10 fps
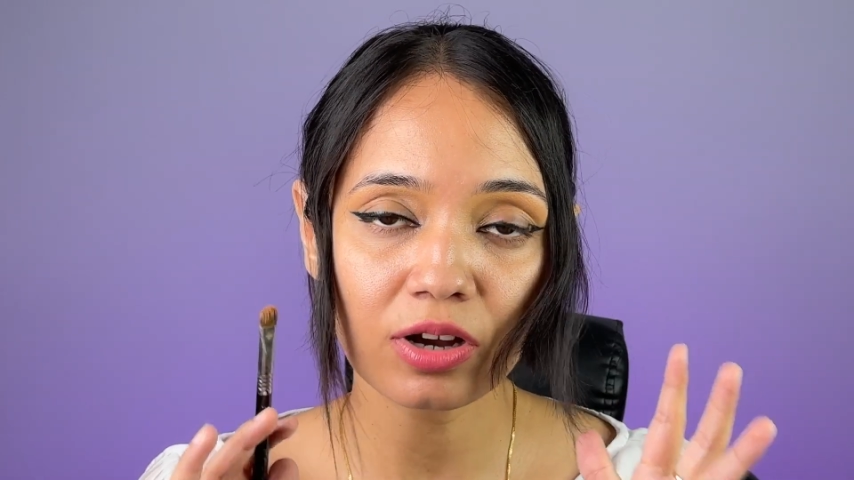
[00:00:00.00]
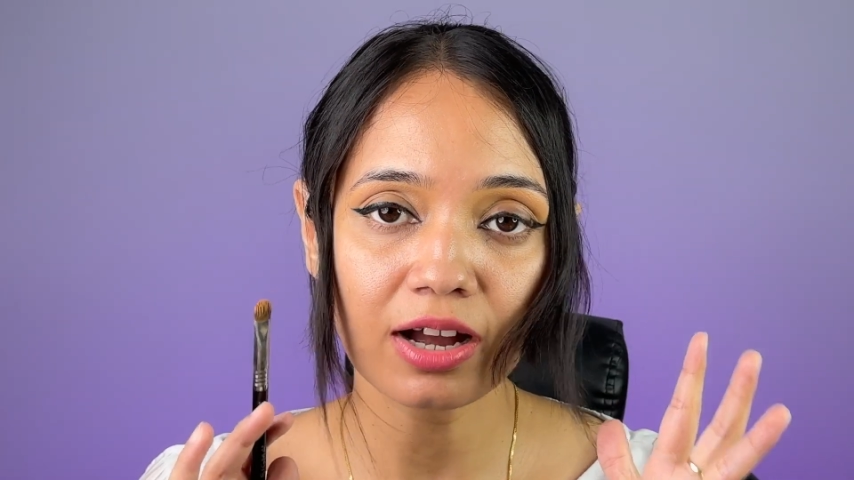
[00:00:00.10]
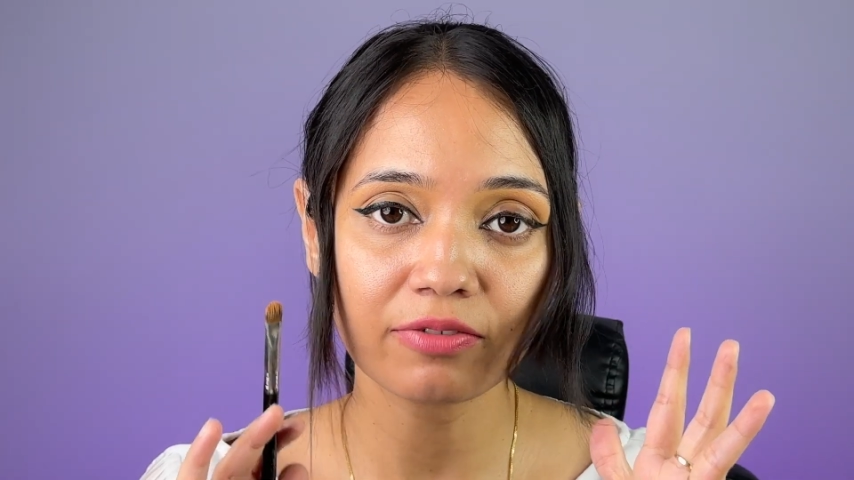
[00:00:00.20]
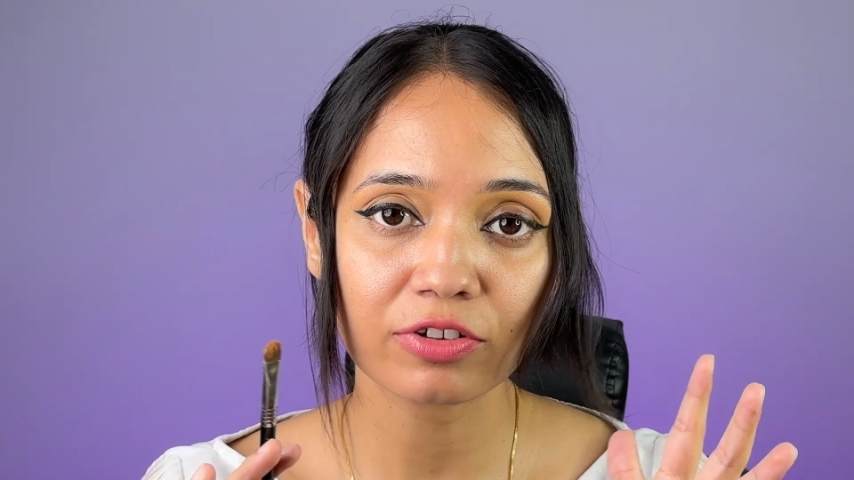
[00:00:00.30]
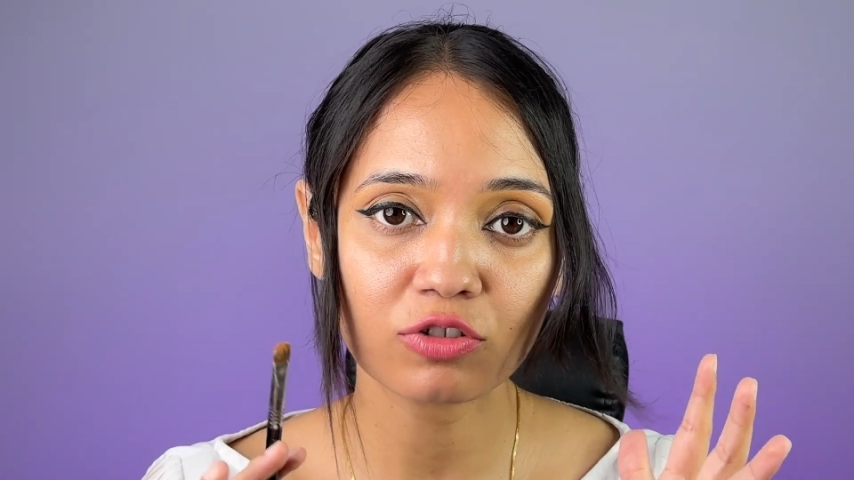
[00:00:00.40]

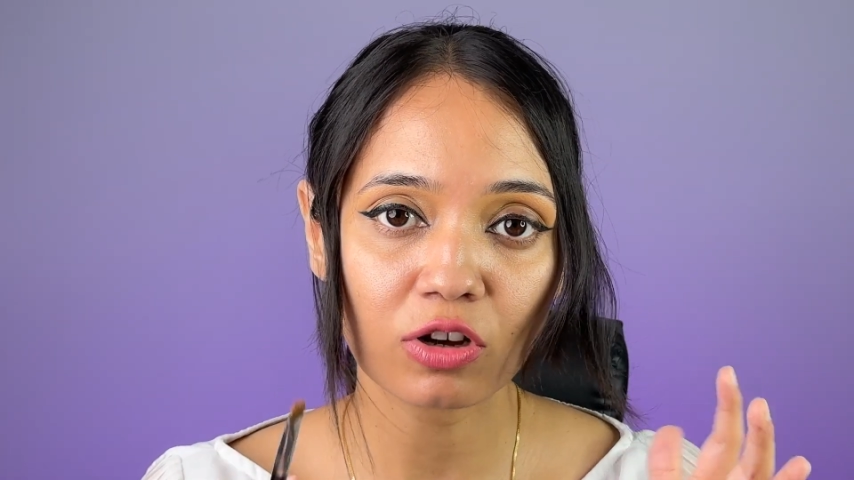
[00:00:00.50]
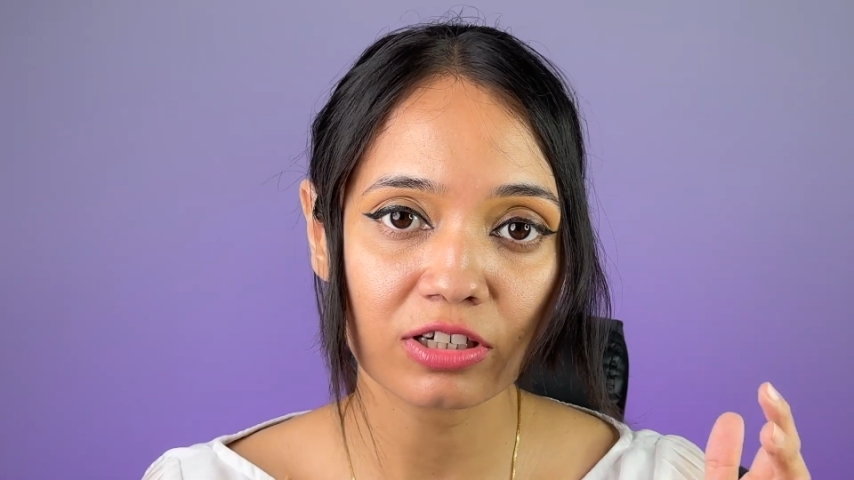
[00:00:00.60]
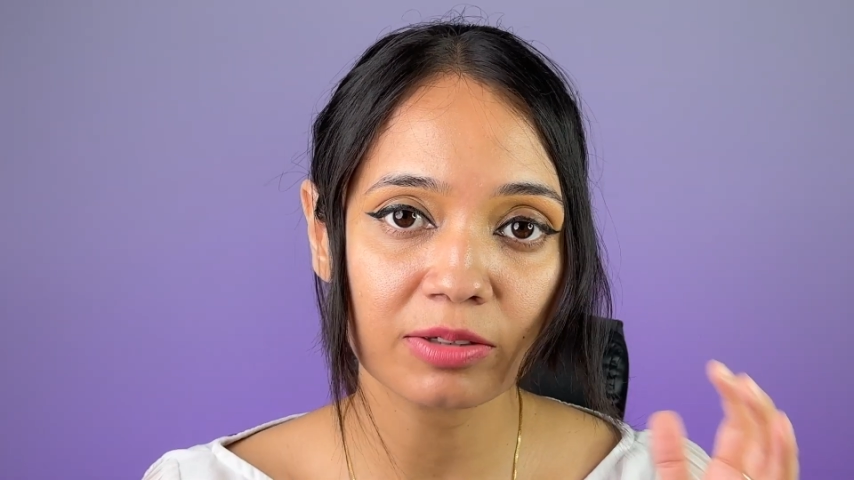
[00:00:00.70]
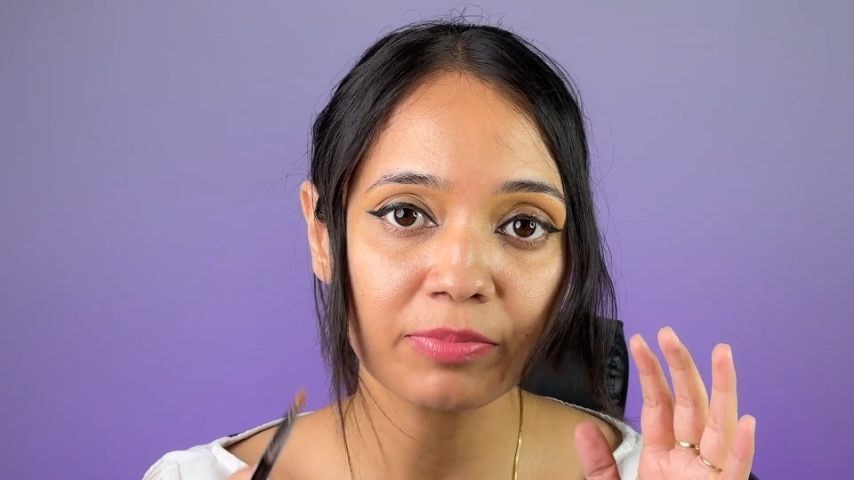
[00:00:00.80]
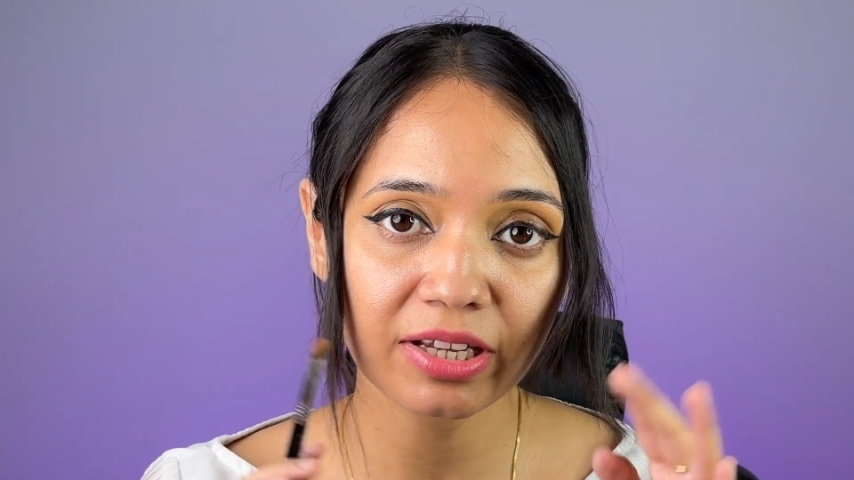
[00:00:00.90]
have a
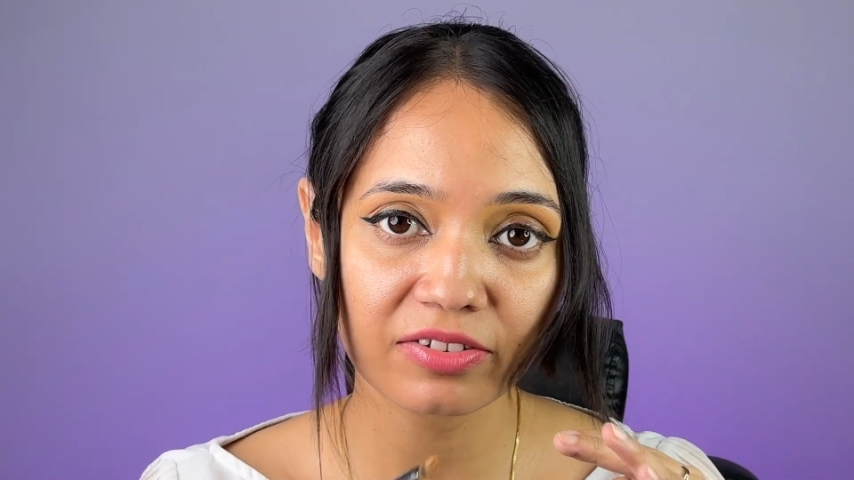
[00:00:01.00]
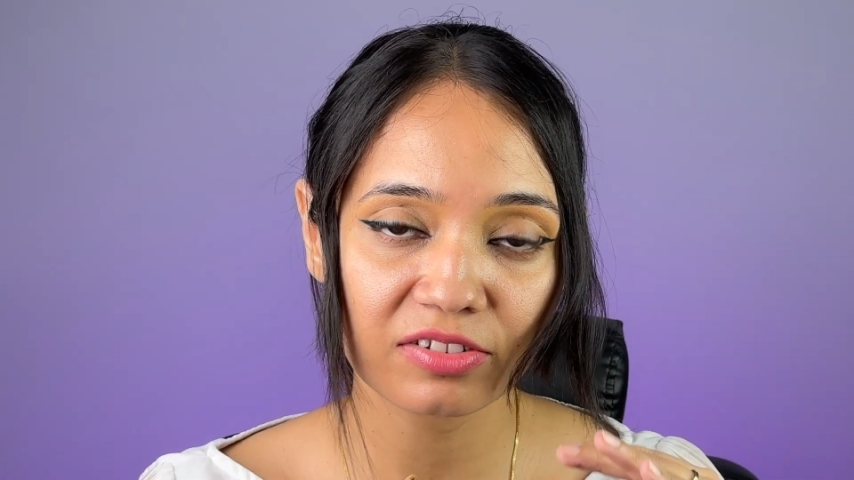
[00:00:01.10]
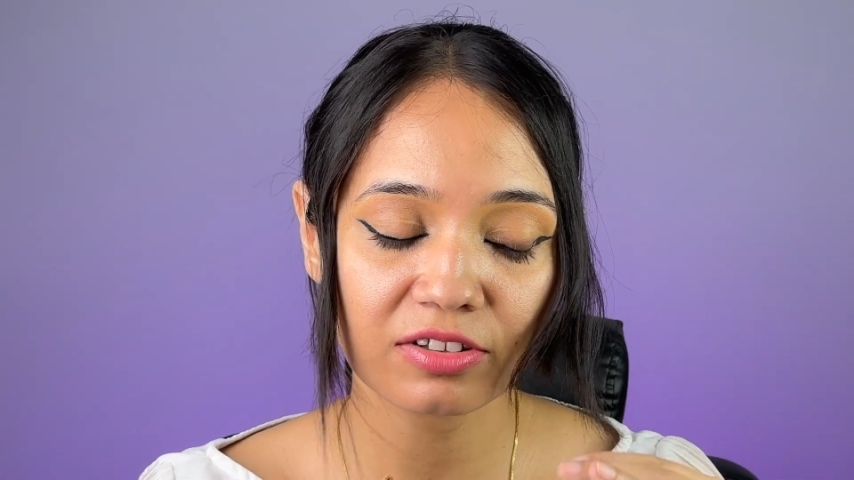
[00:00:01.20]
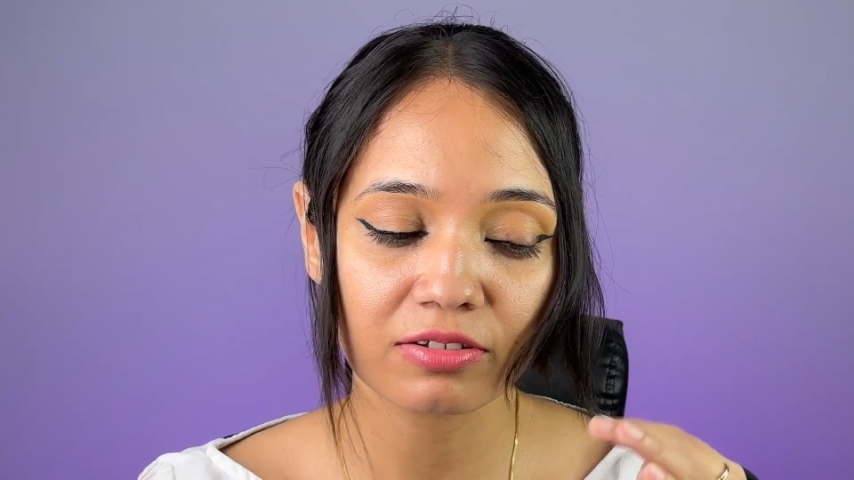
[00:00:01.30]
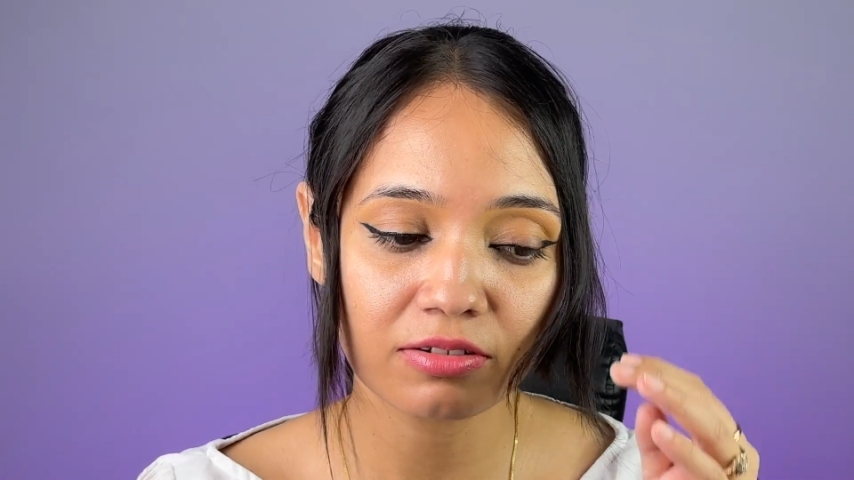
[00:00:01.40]
solid base